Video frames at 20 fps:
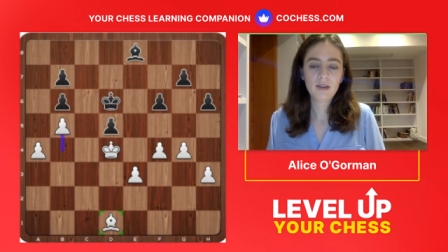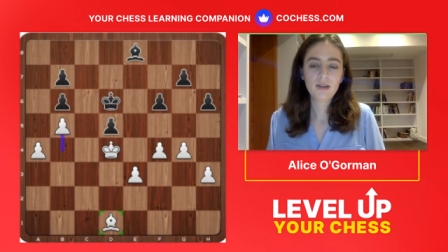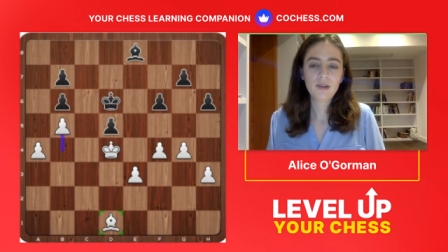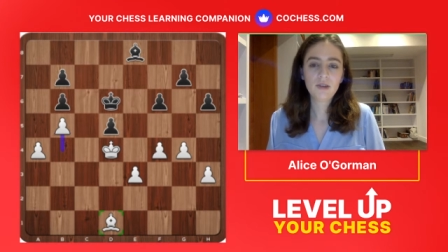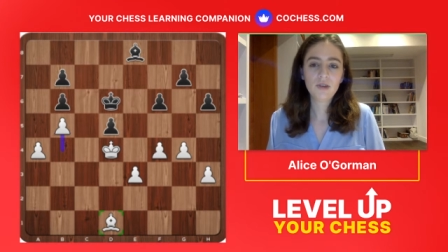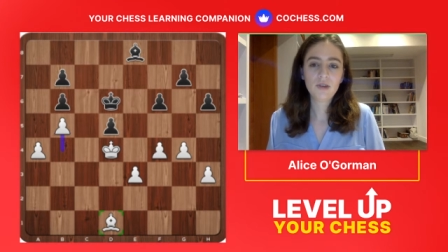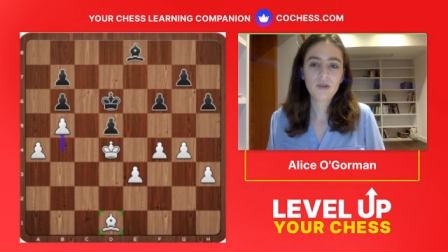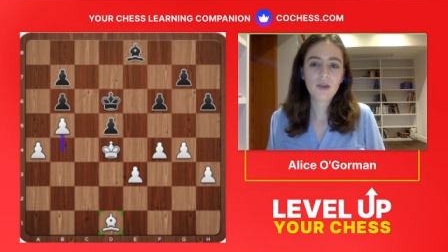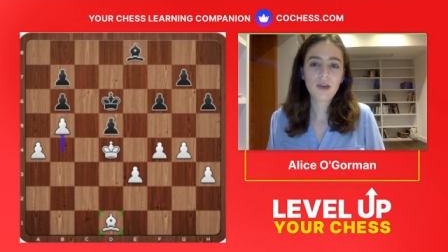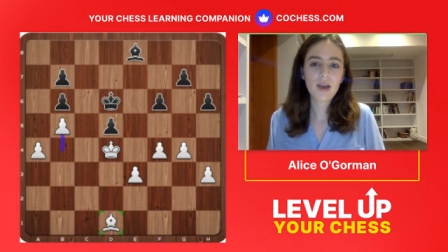
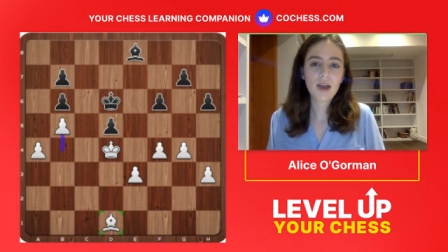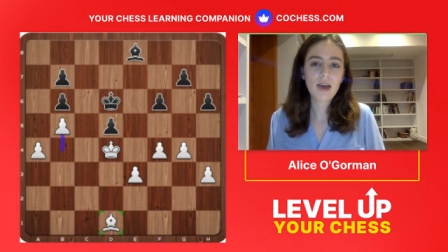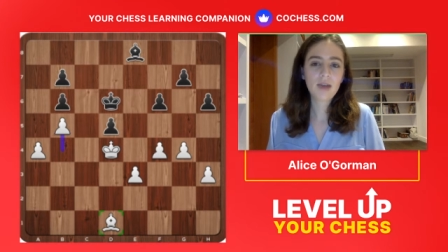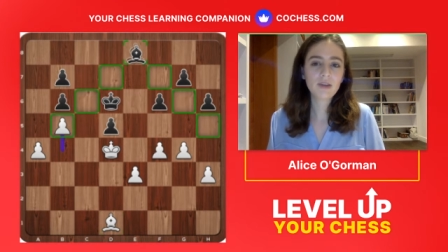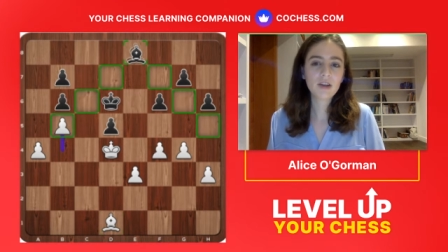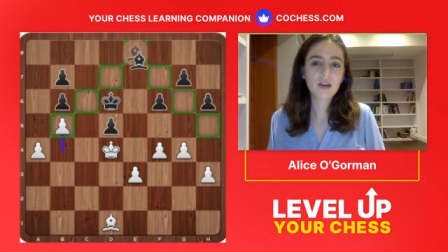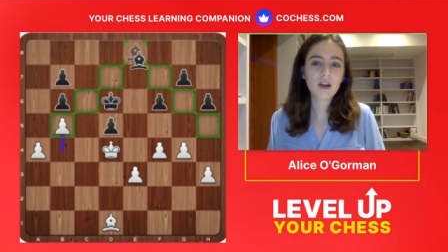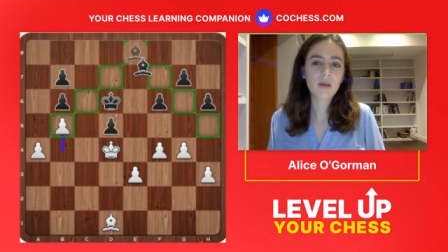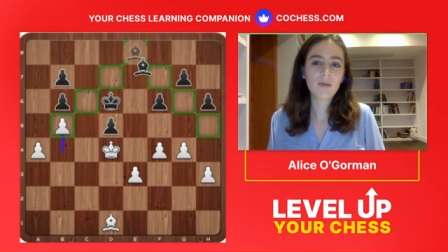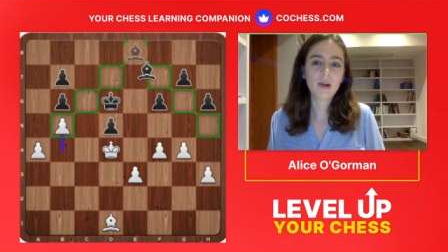So they have
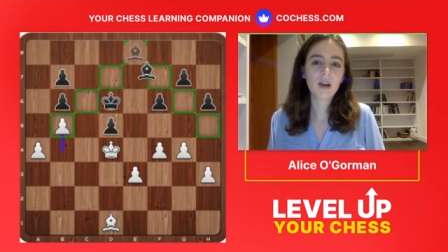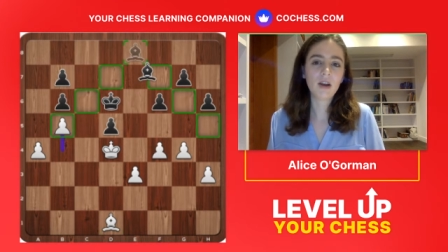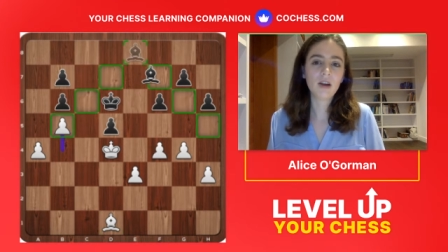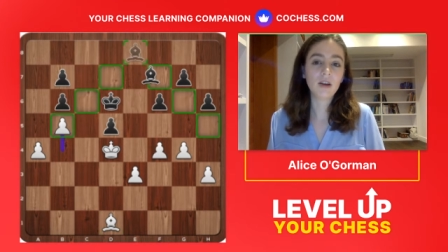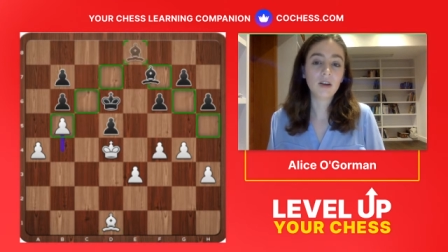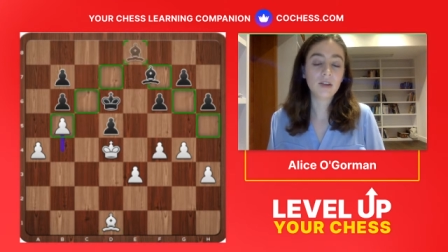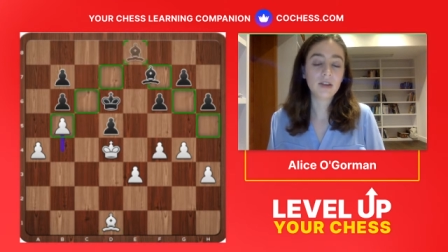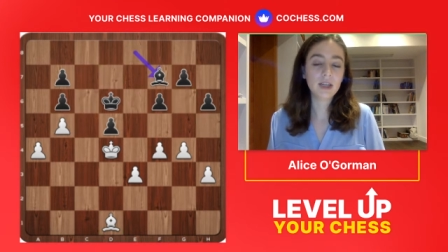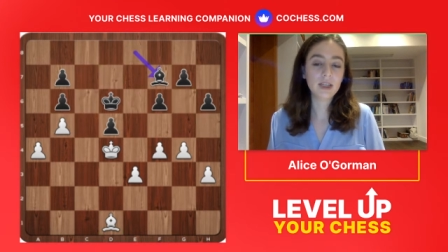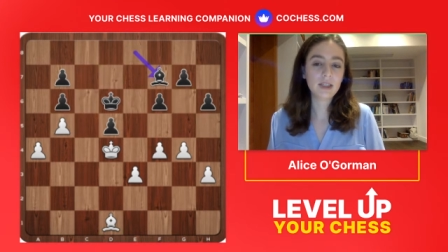to come
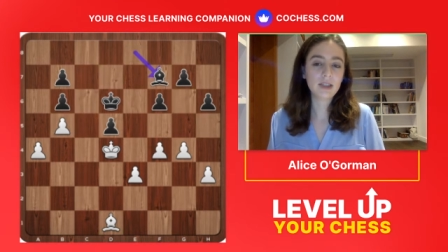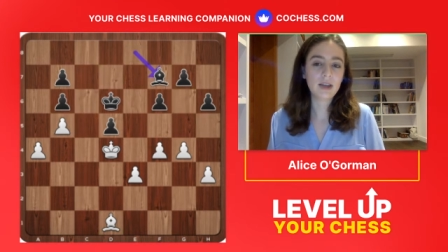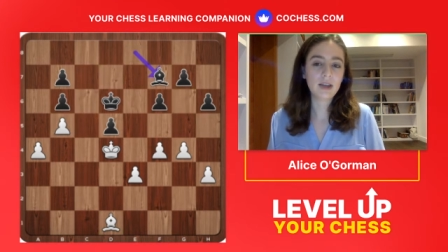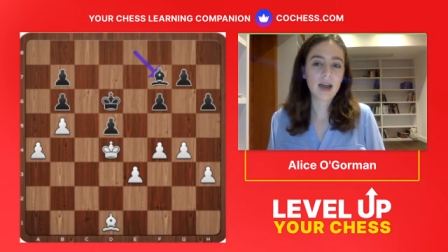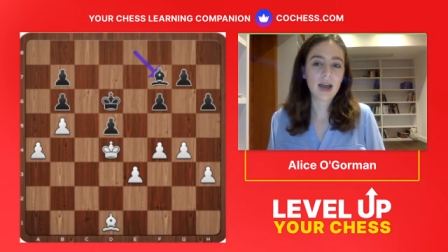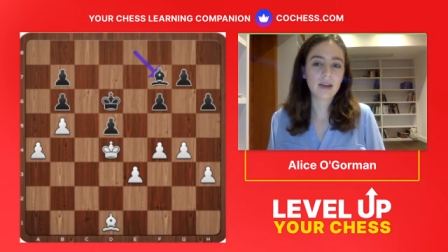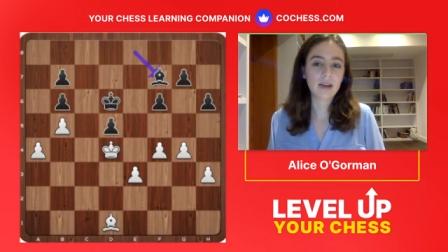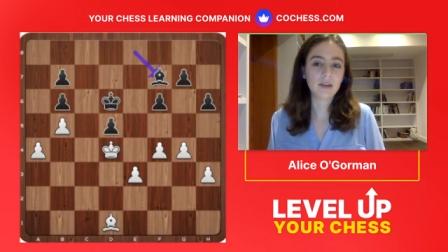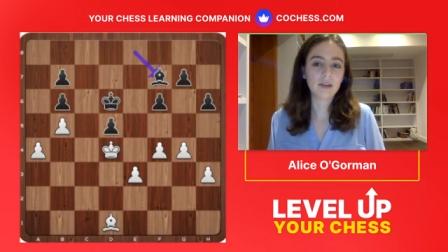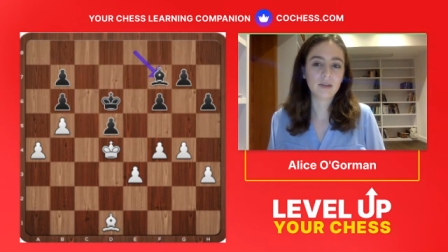along this
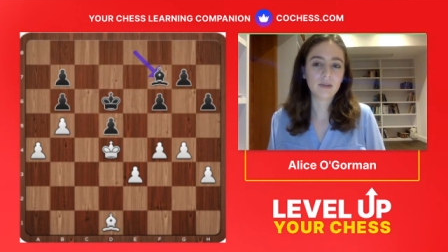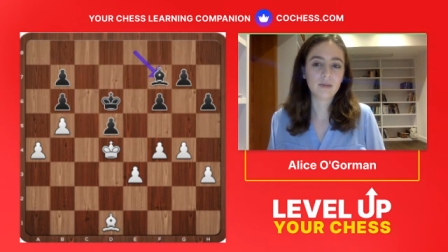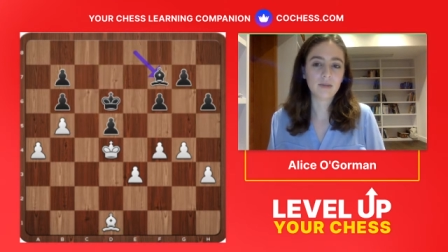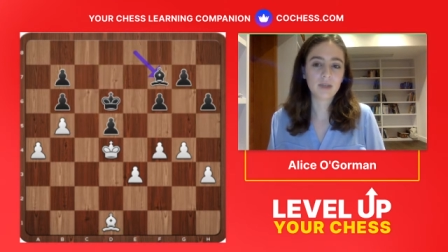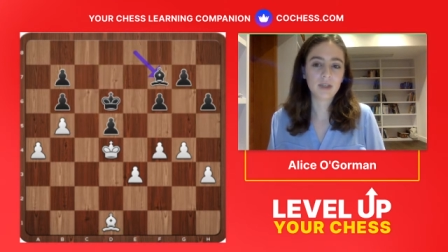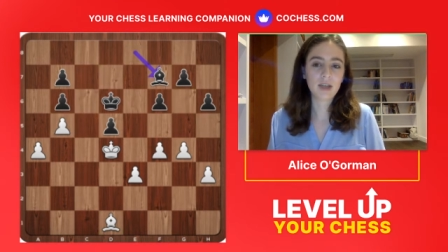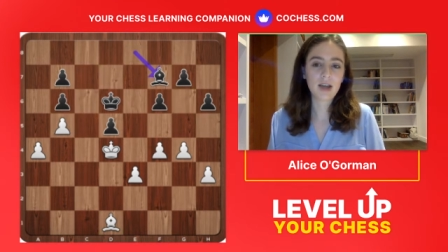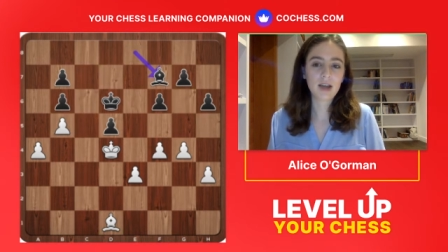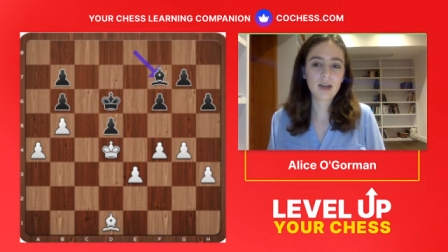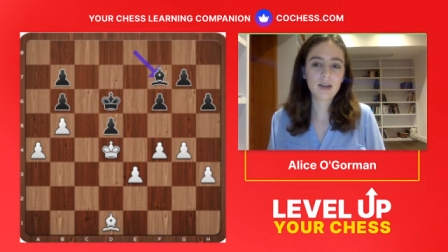diagonal to
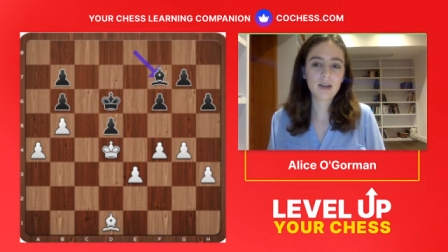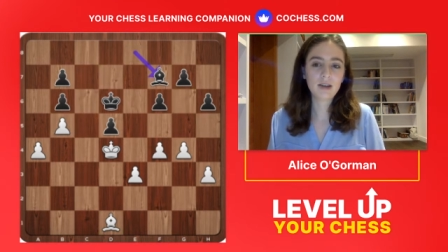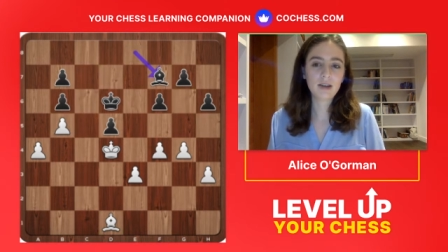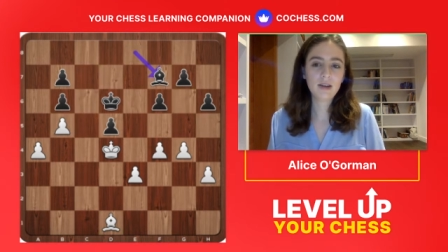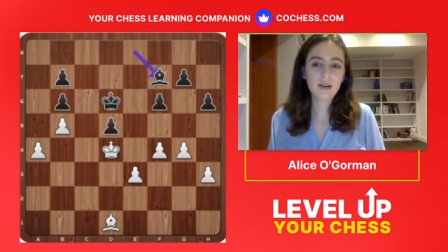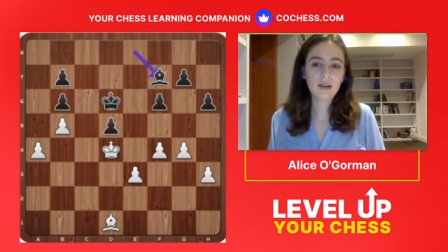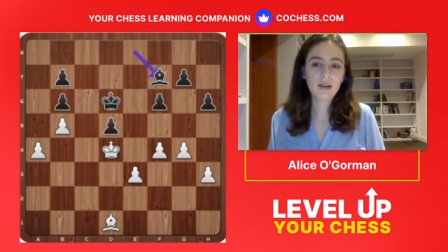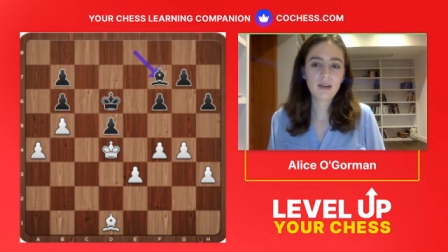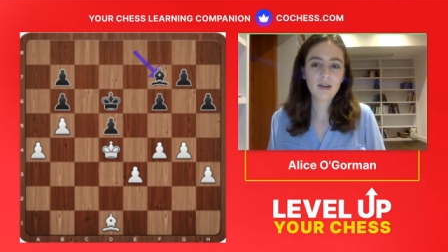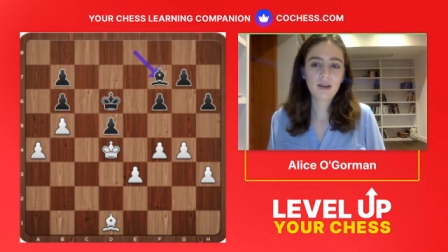protect it,
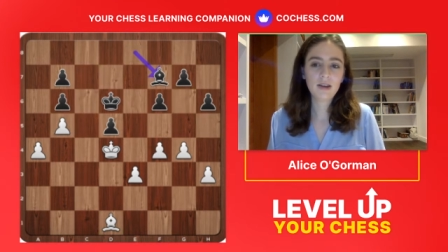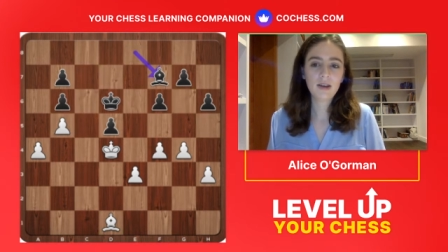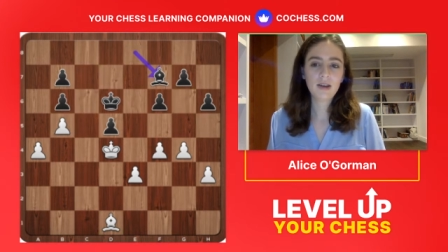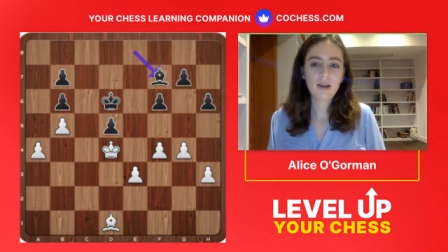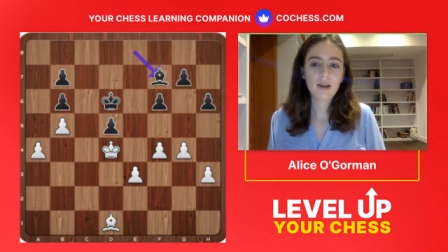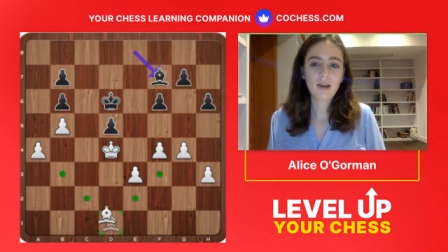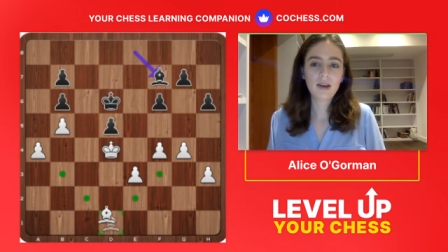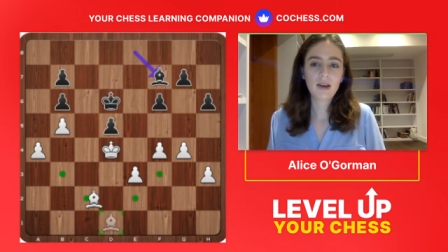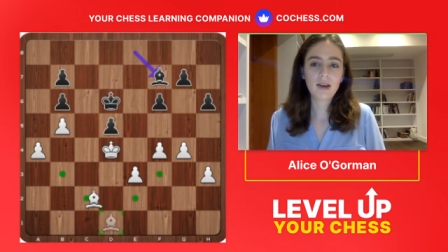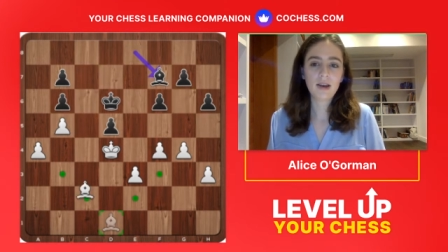
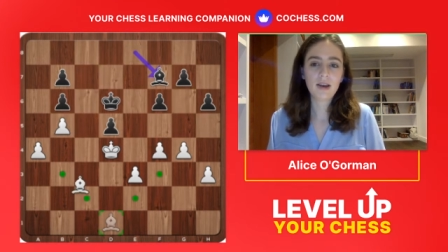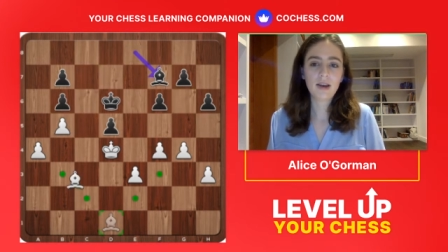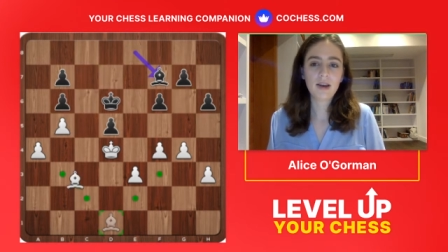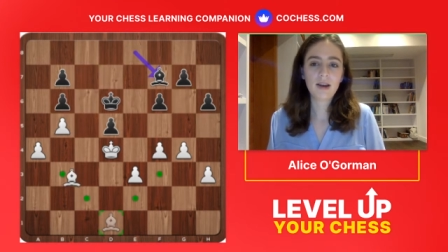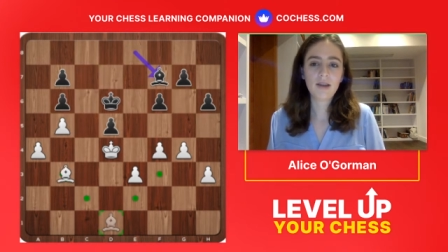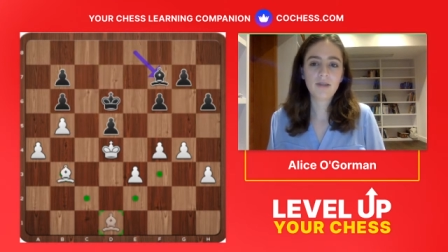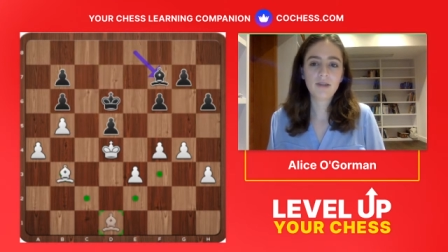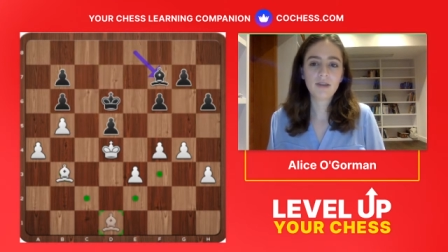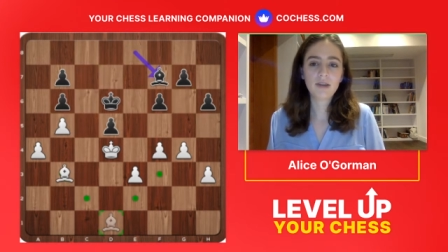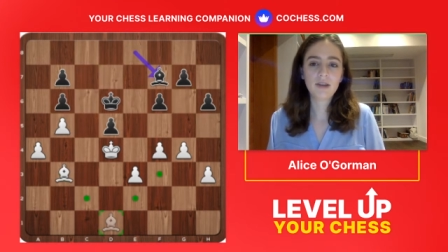and
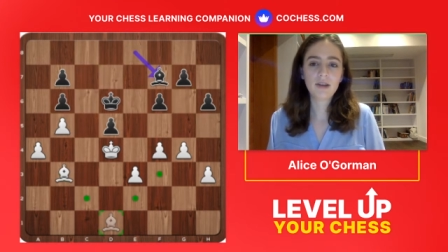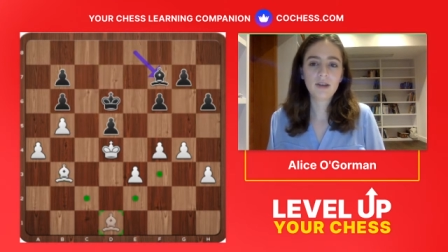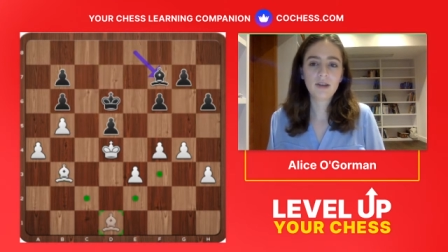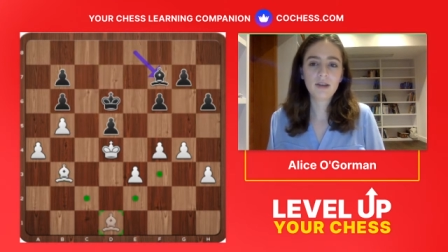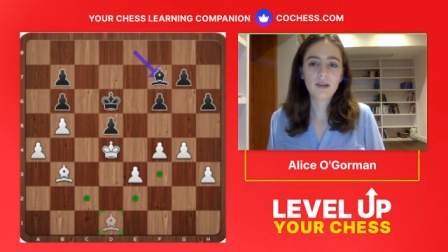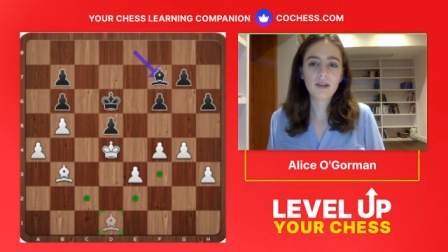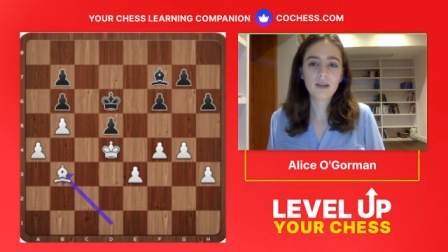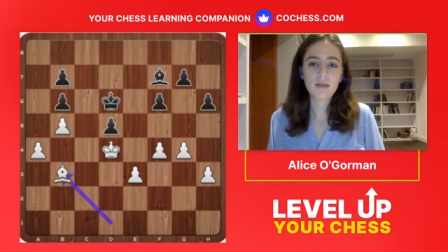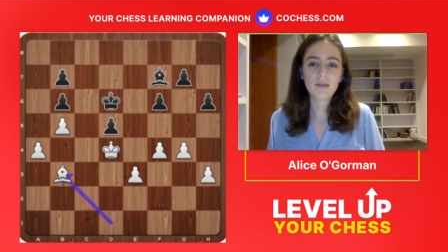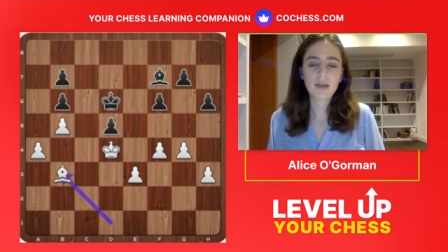after here they